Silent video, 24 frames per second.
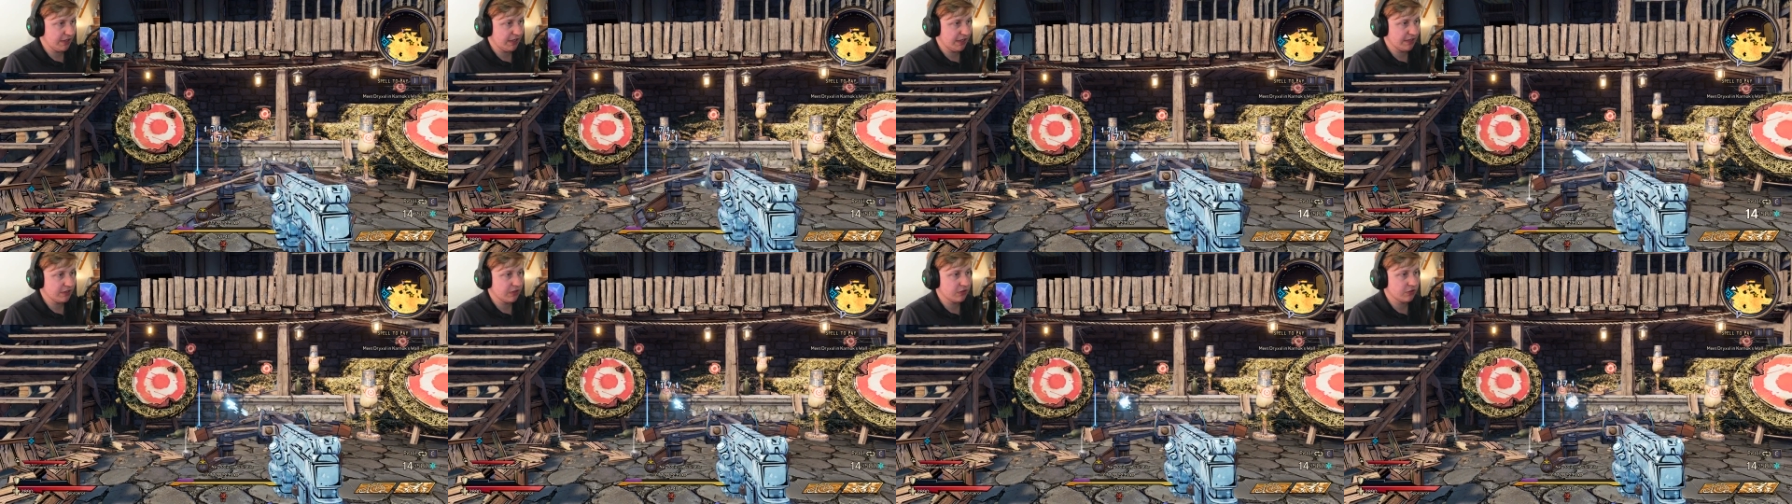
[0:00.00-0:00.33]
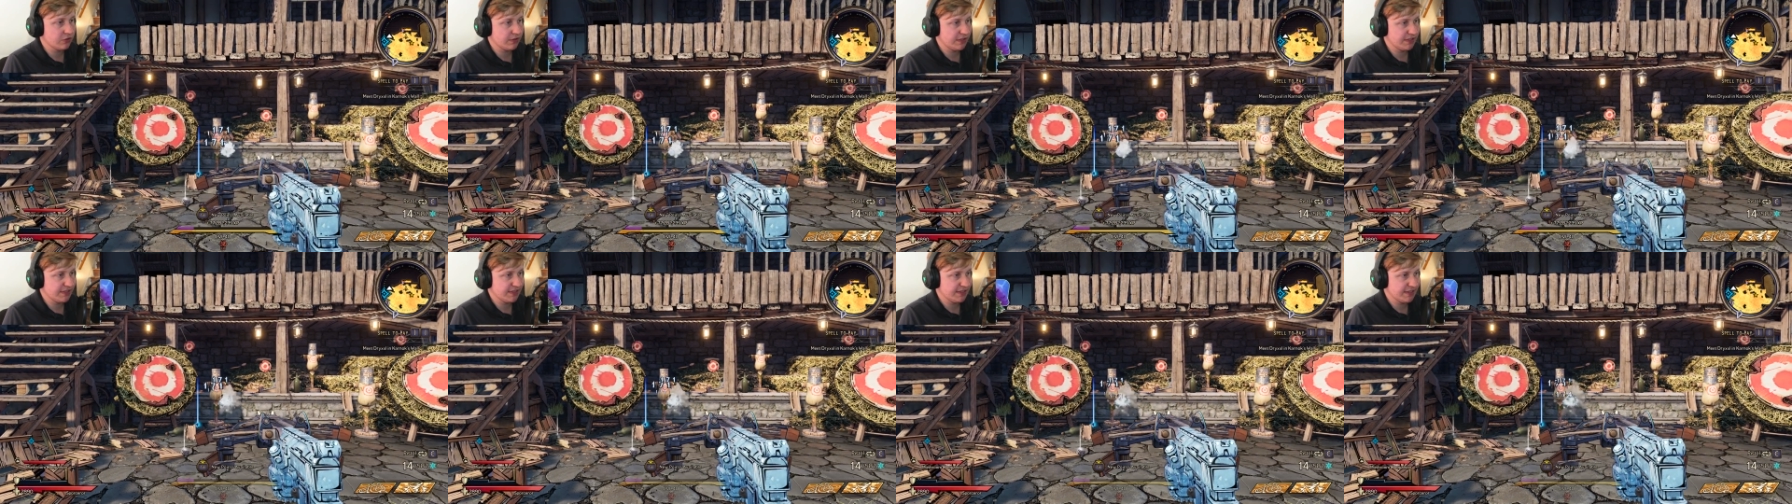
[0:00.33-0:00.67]
We got
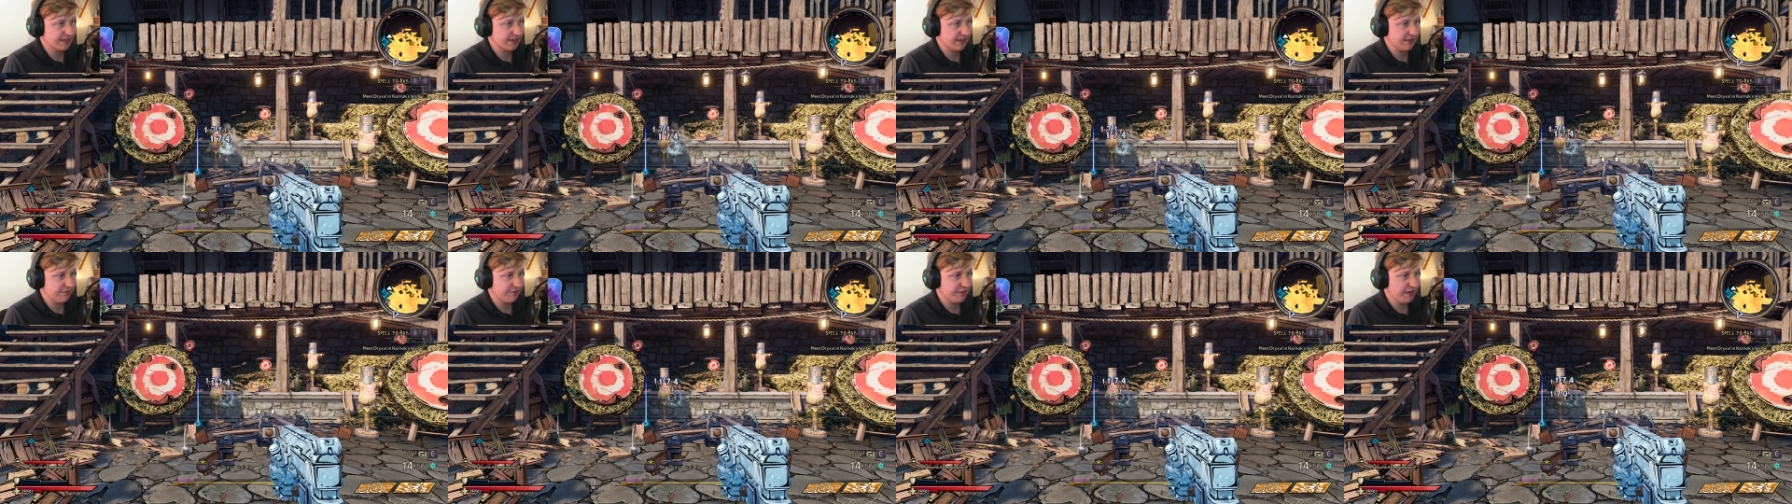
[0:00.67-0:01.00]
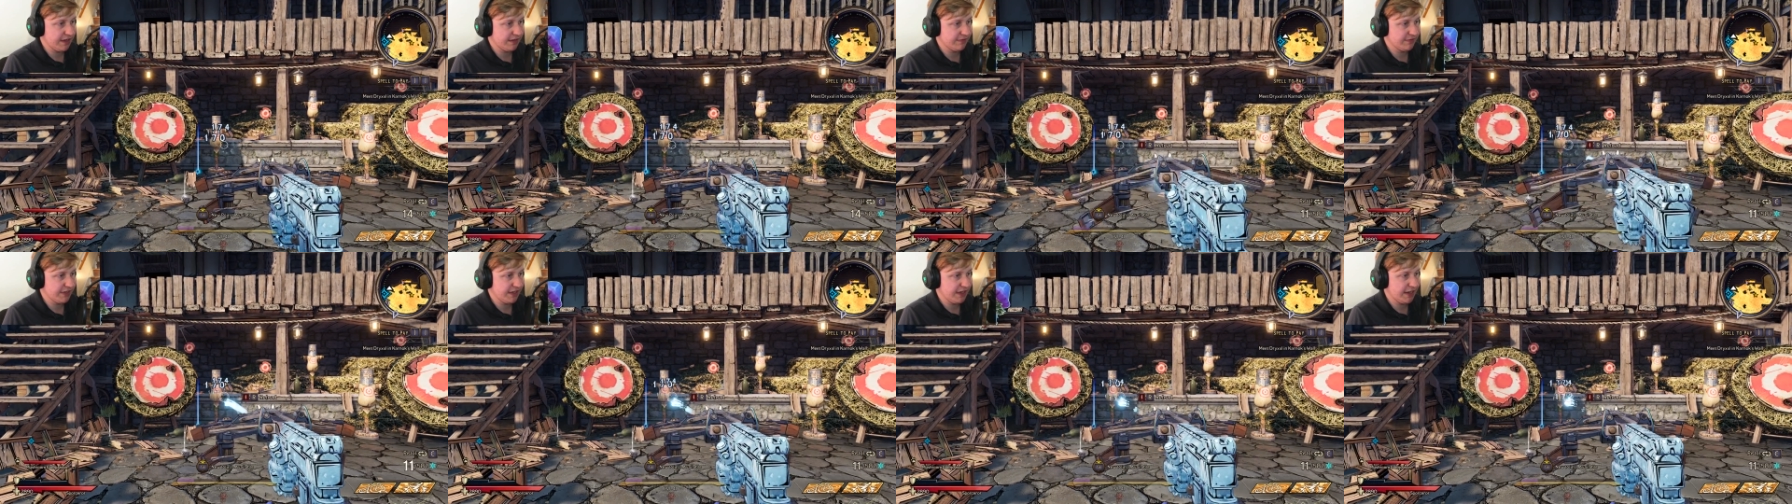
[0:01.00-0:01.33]

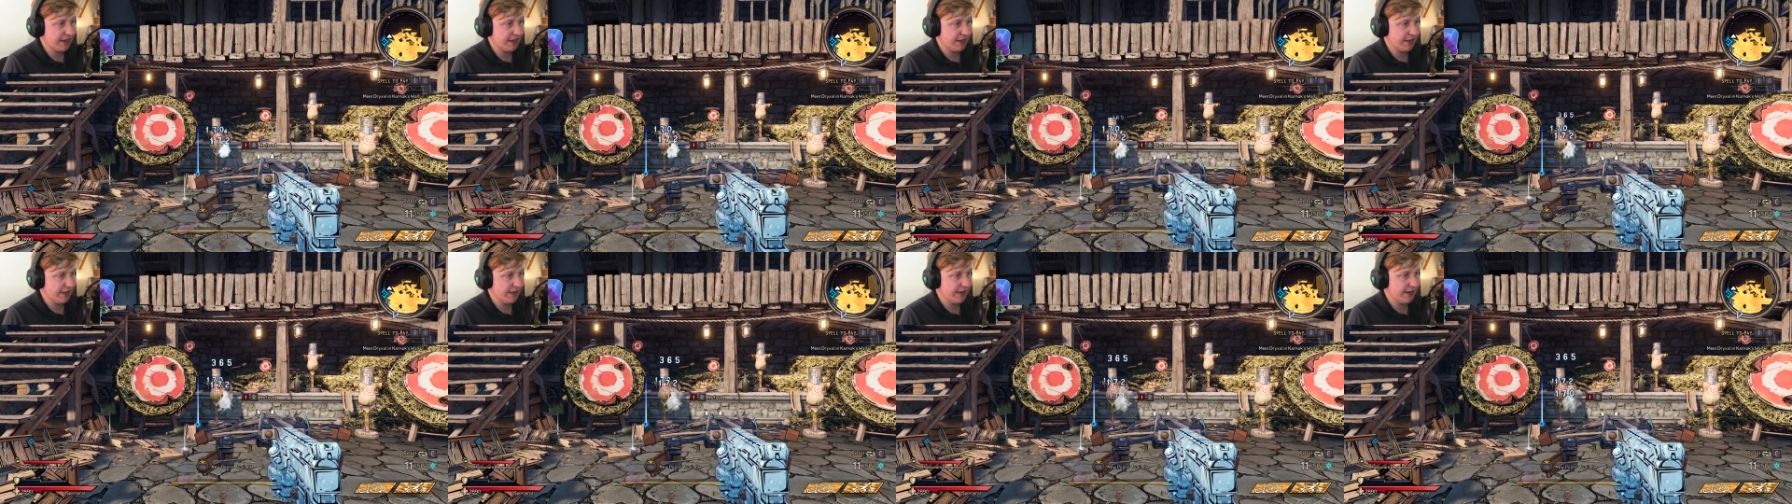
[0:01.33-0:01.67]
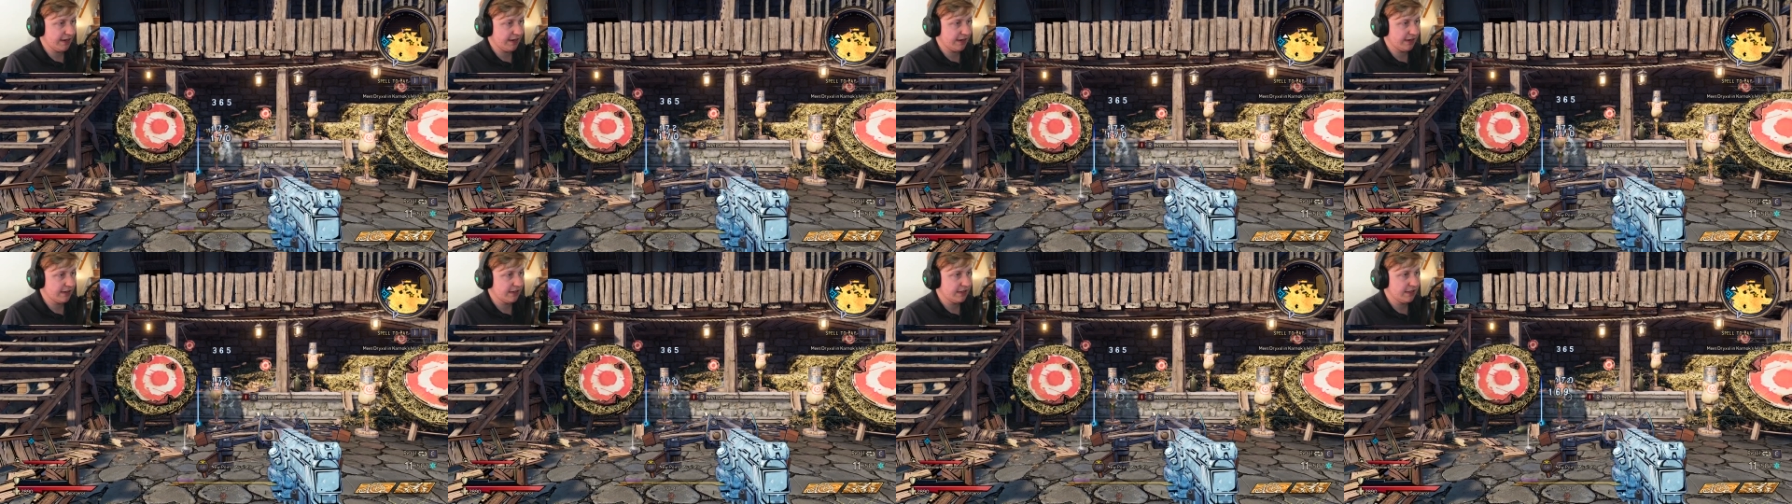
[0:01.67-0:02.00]
365 again
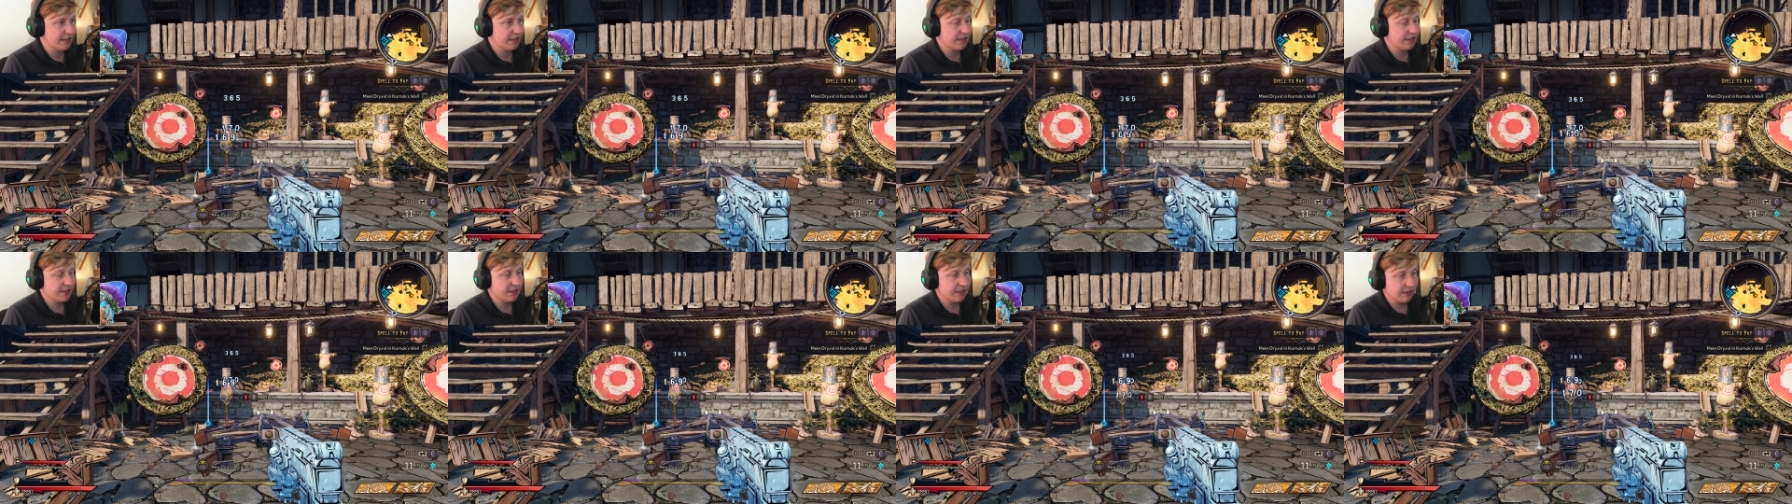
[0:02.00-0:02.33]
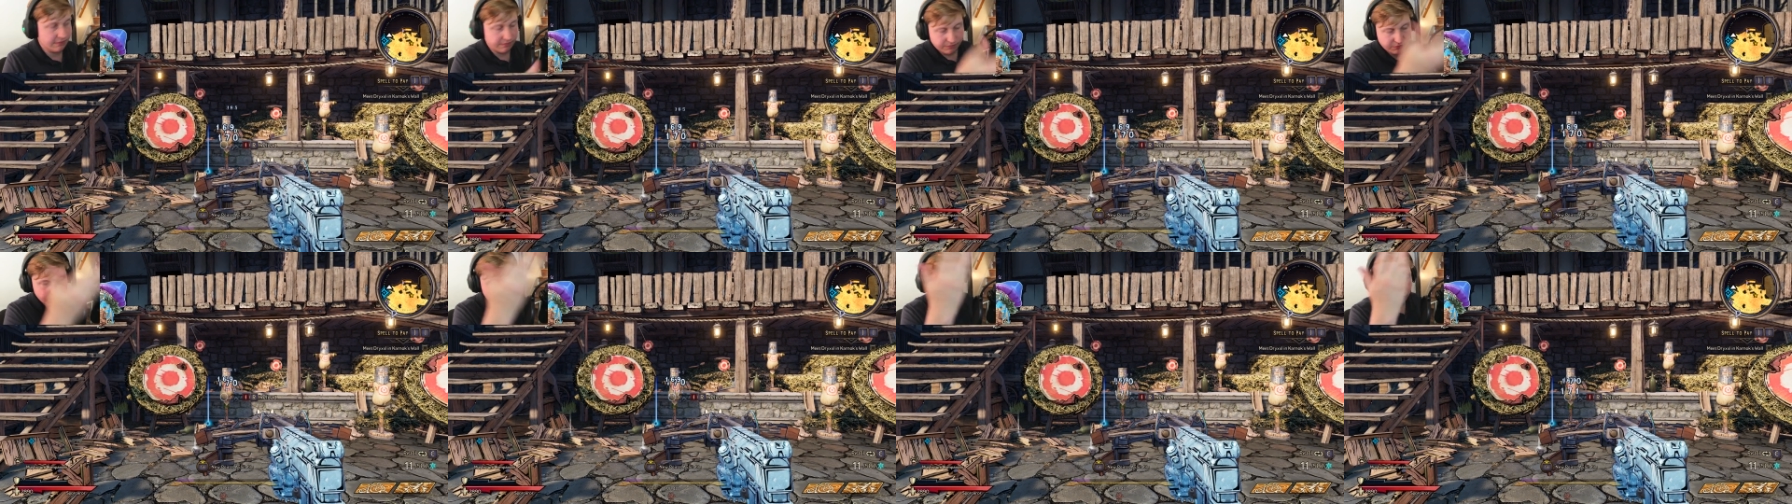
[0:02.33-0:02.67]
there.
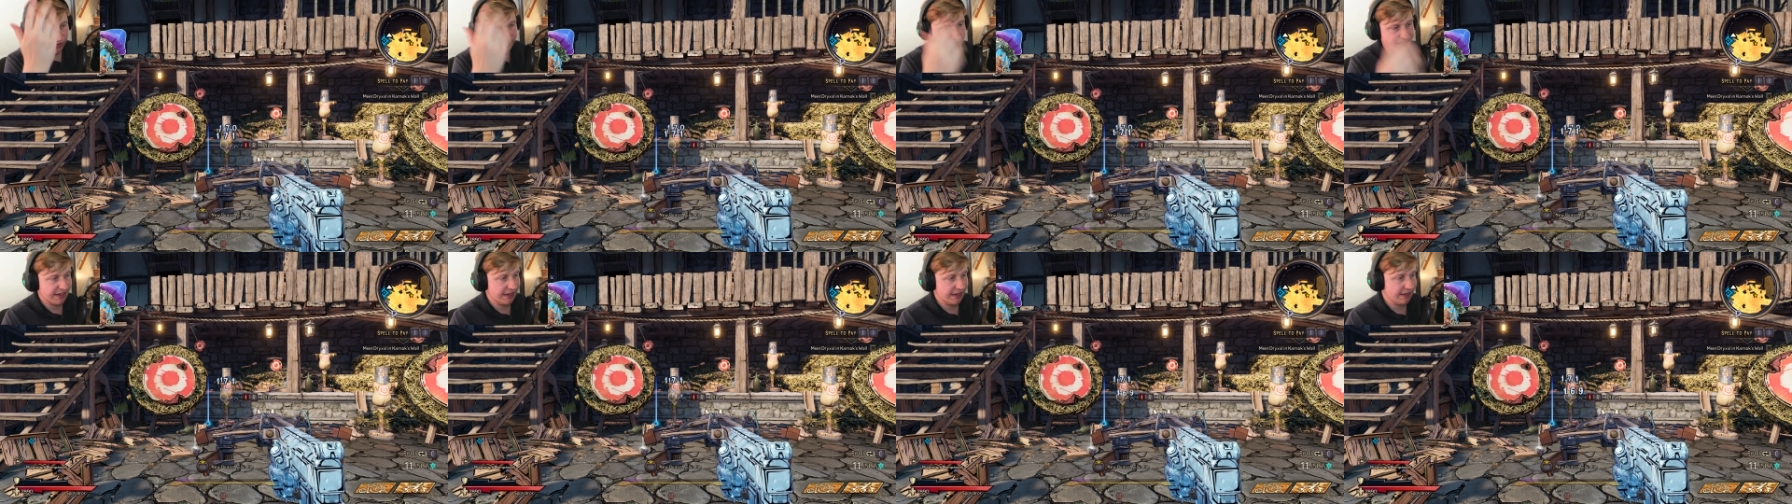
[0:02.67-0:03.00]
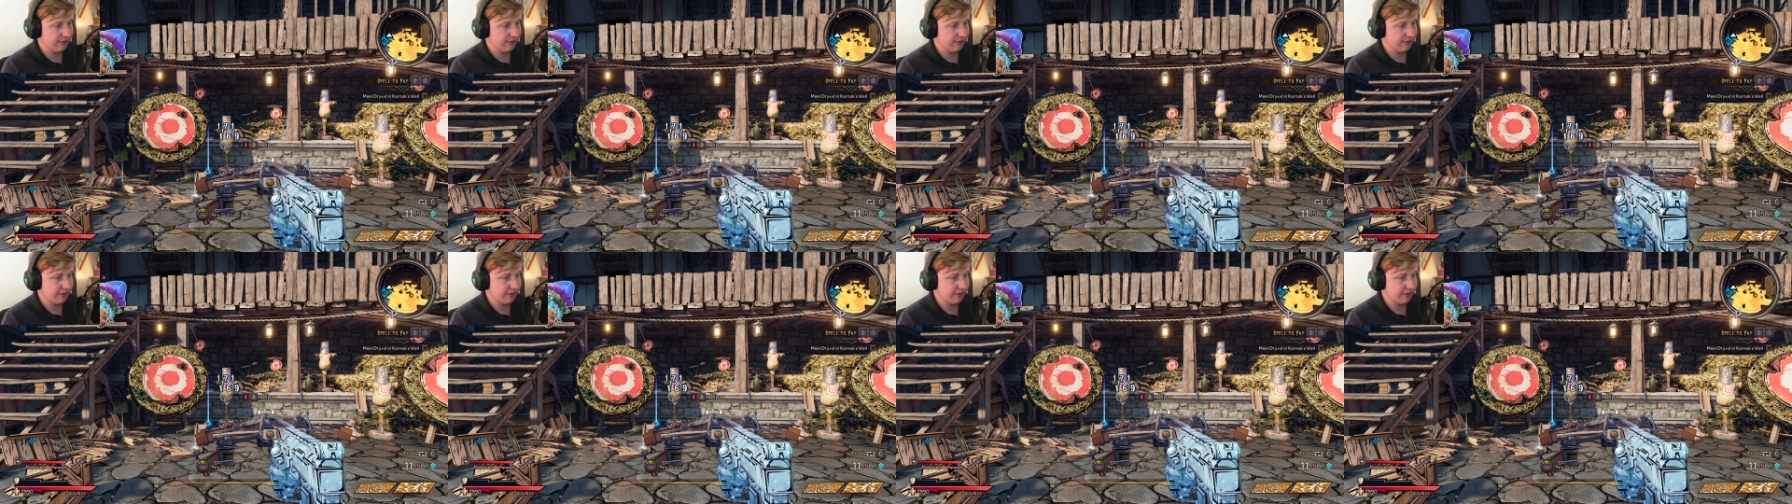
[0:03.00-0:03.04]
Once